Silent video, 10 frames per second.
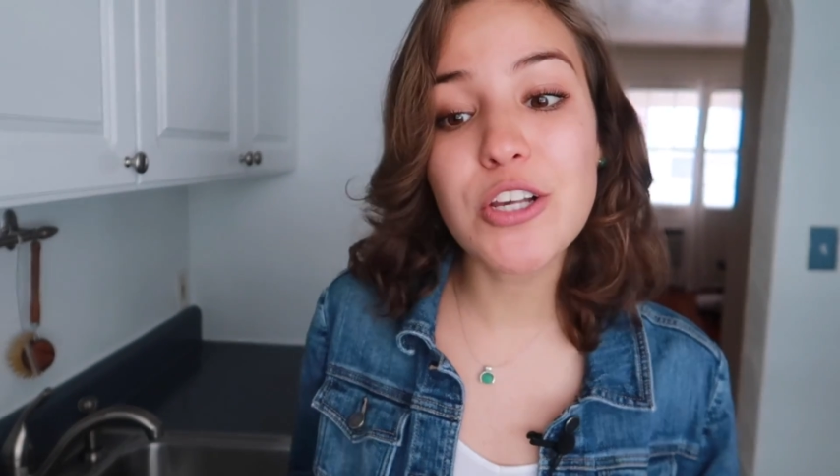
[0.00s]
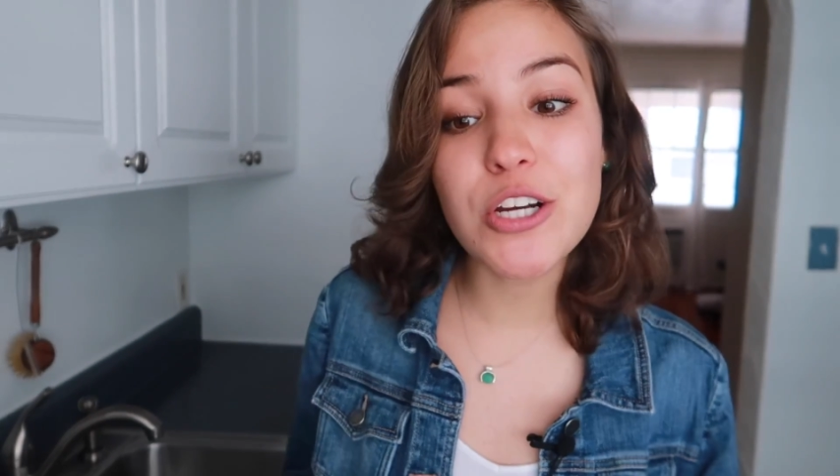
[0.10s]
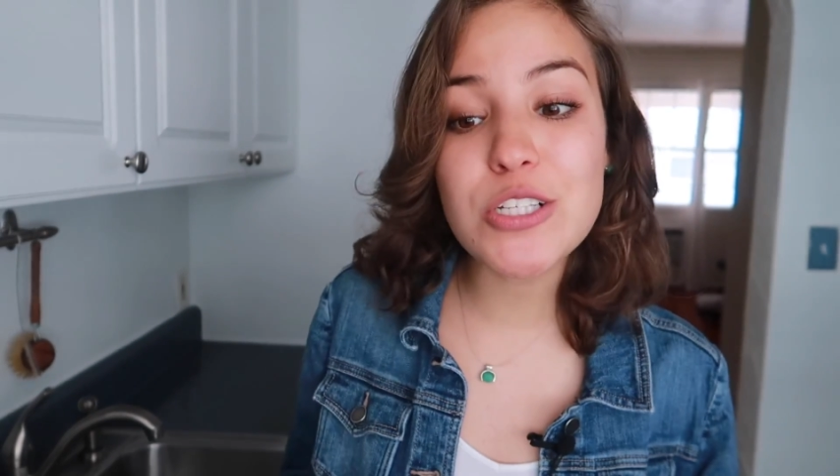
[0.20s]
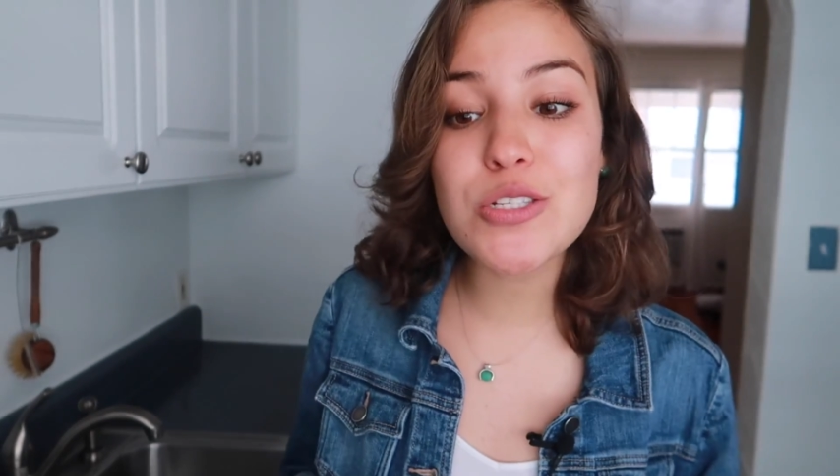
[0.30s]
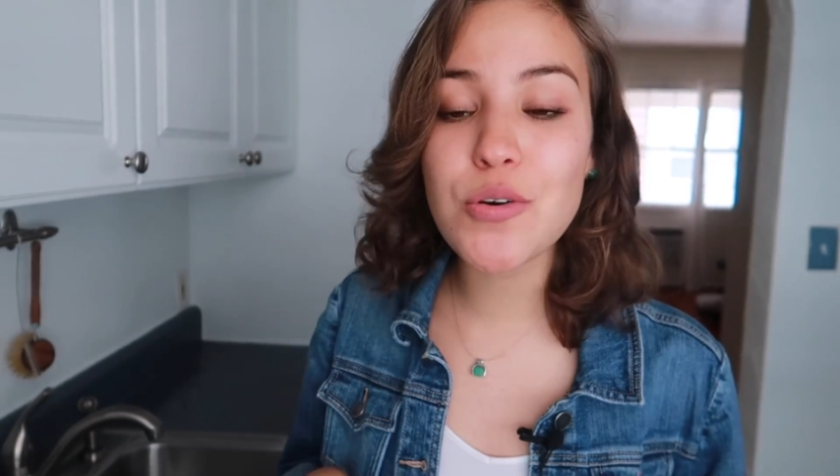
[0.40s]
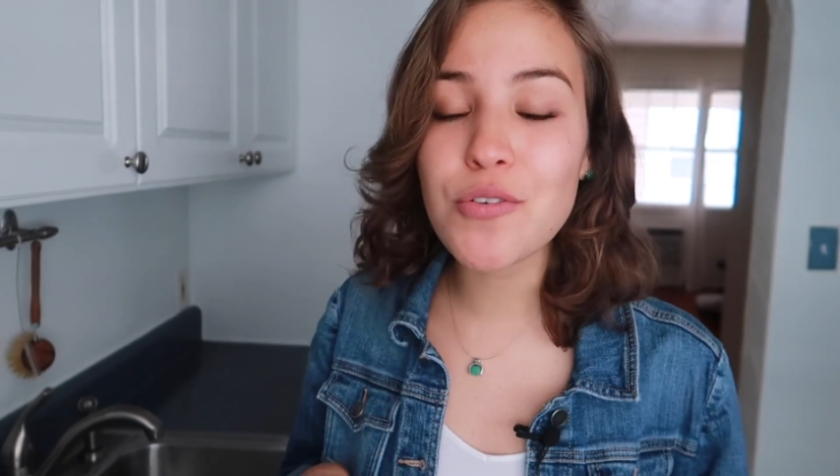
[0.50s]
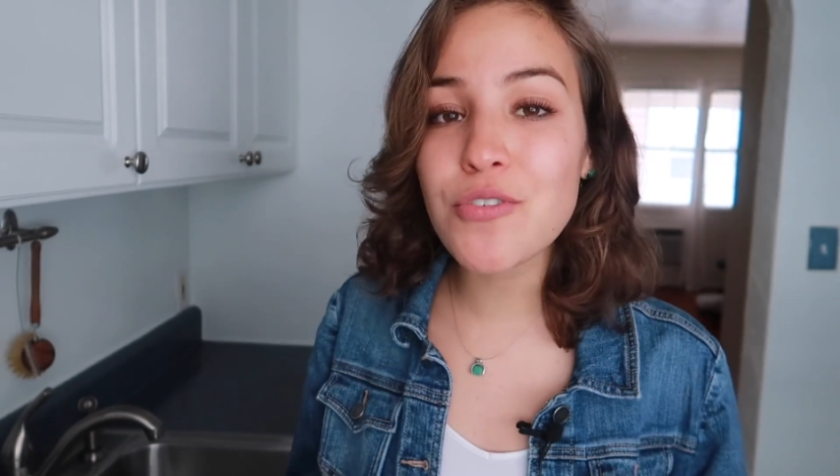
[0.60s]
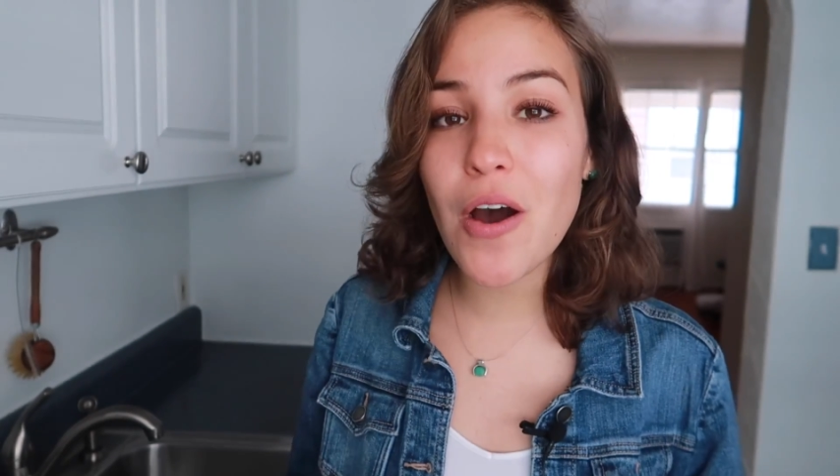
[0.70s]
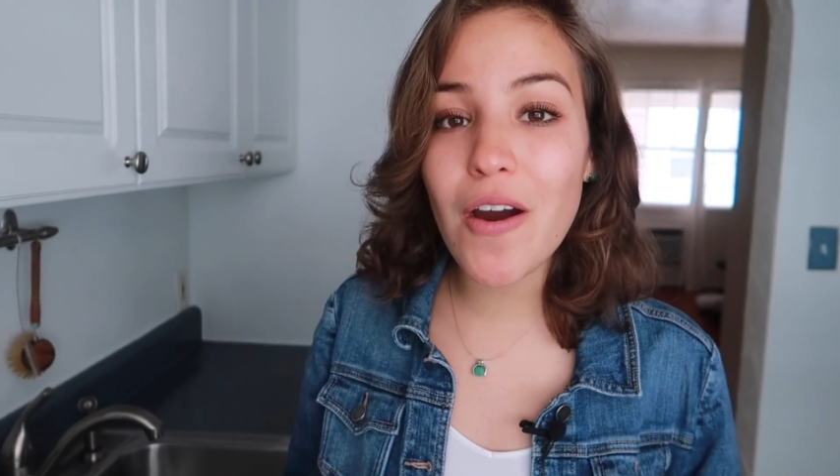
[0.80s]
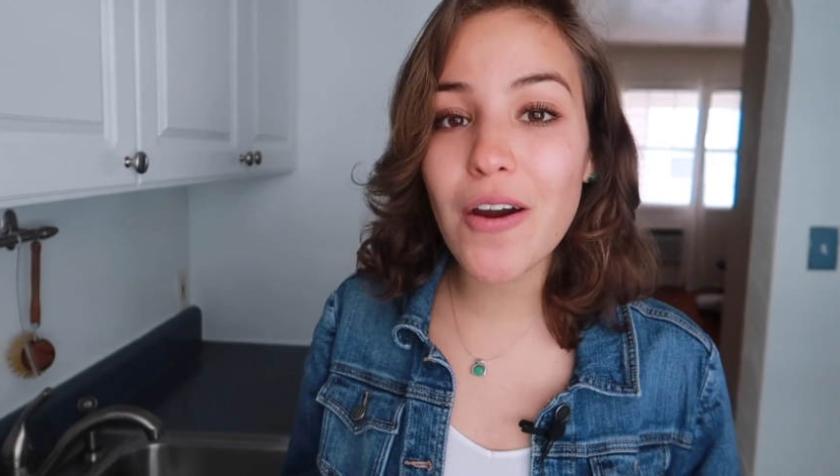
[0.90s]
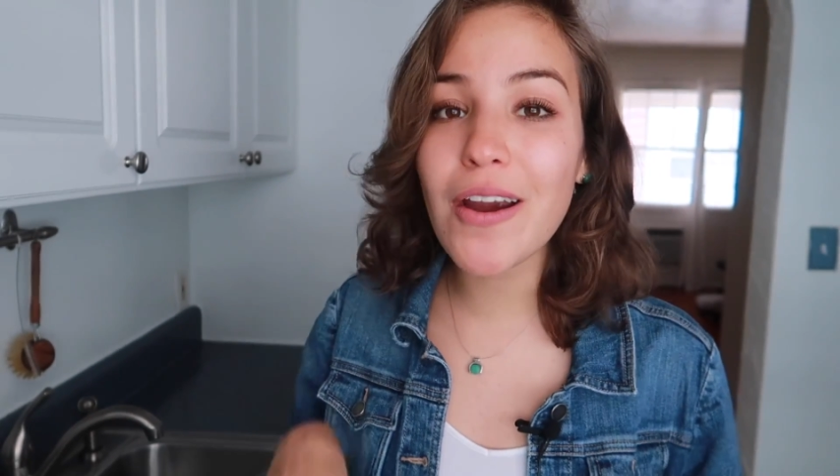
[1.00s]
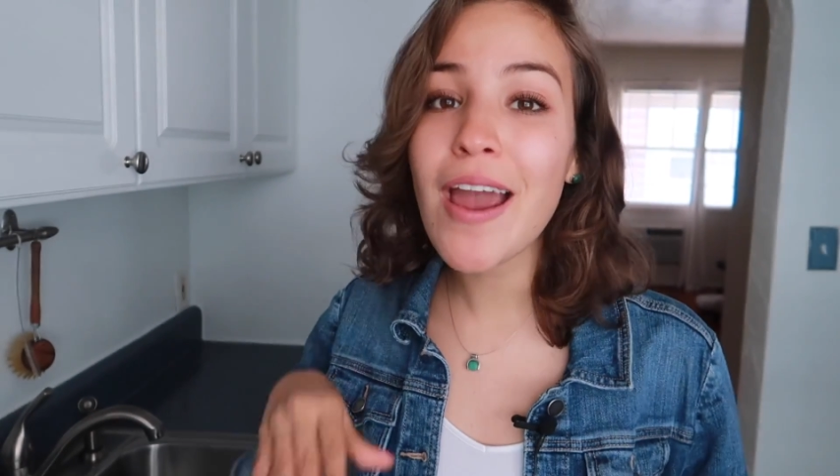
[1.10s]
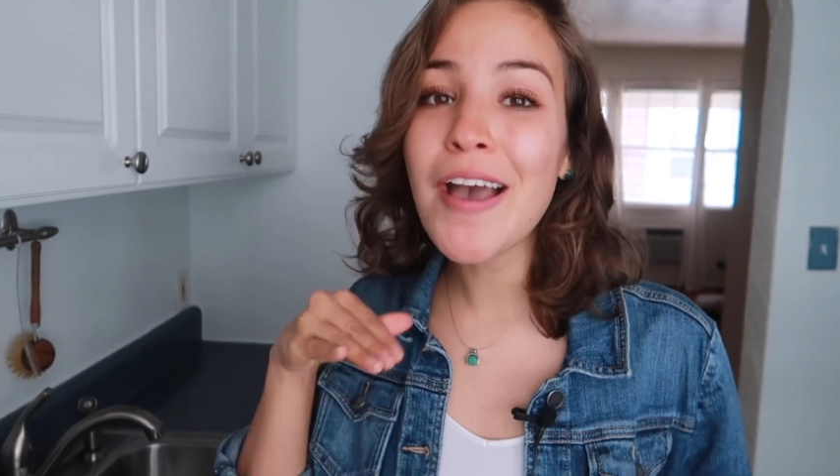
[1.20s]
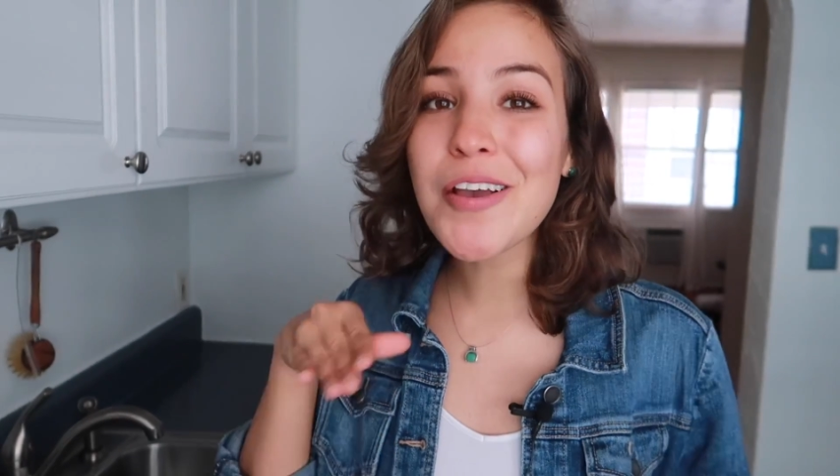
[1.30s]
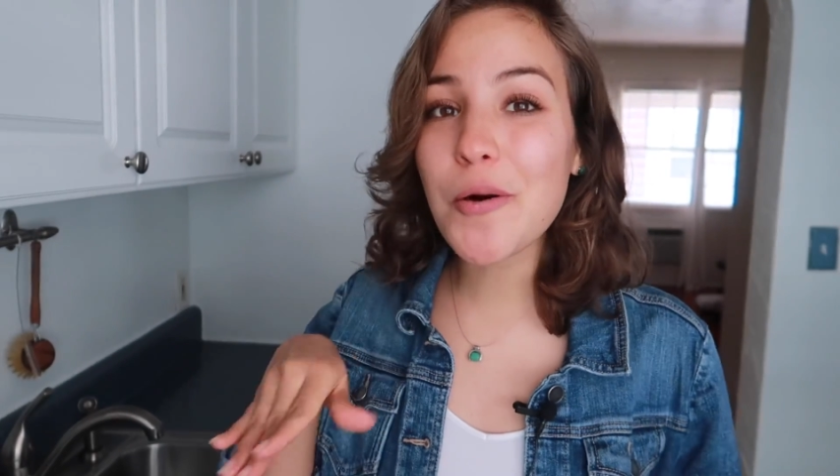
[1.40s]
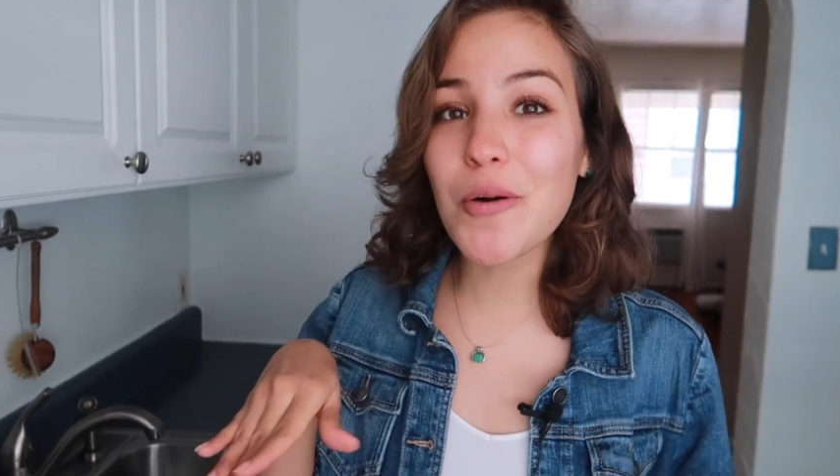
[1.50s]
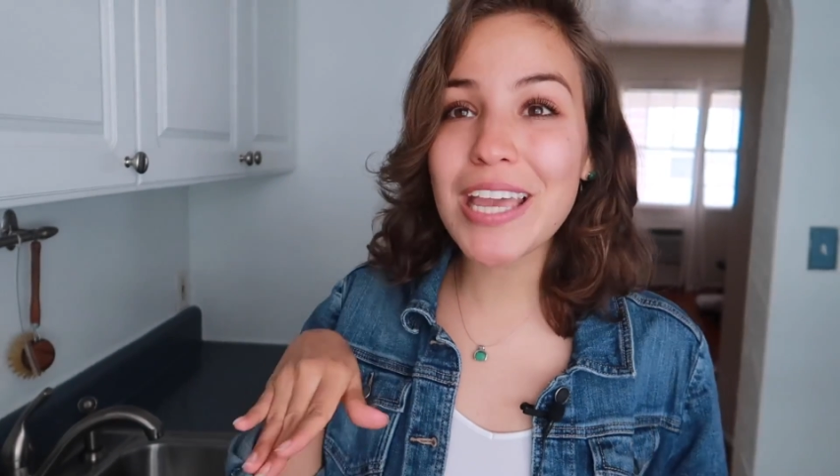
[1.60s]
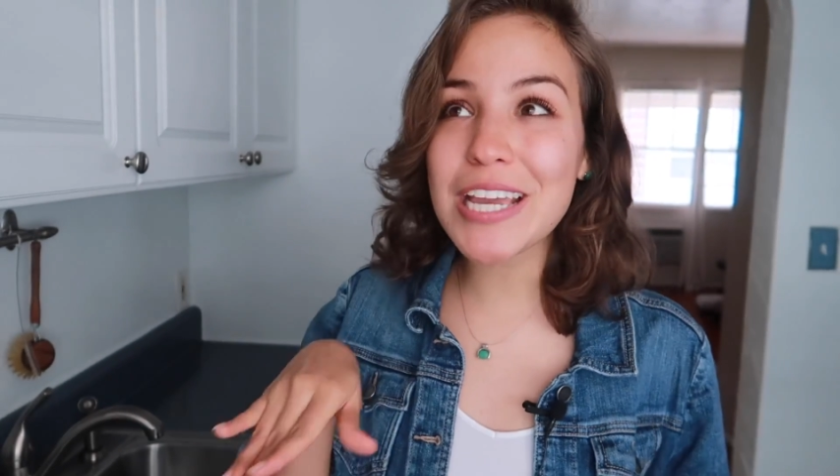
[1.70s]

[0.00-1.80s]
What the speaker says: learned so far going